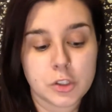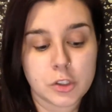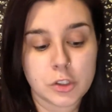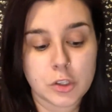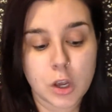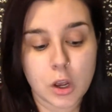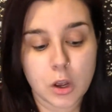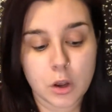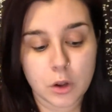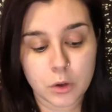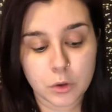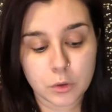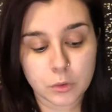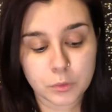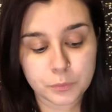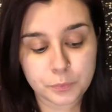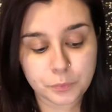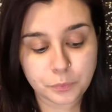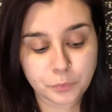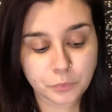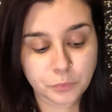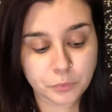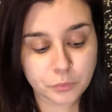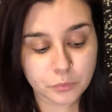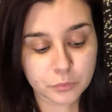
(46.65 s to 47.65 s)
So
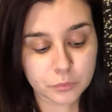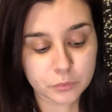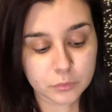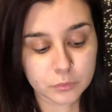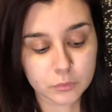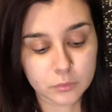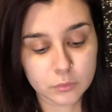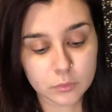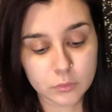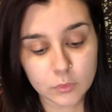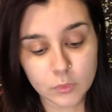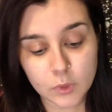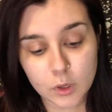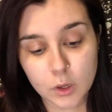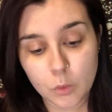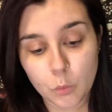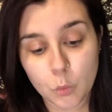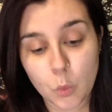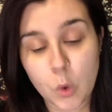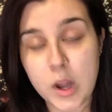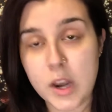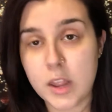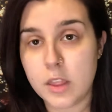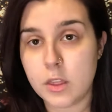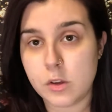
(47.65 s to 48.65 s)

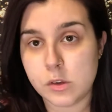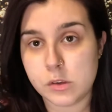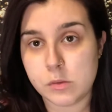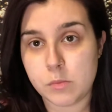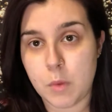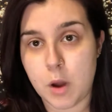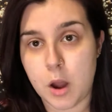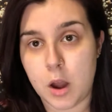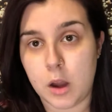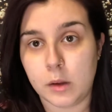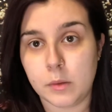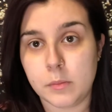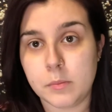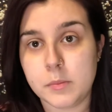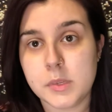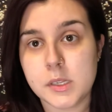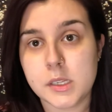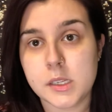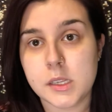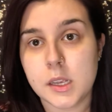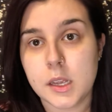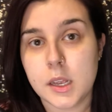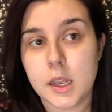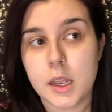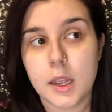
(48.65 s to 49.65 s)
one of those
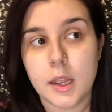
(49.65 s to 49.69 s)
moms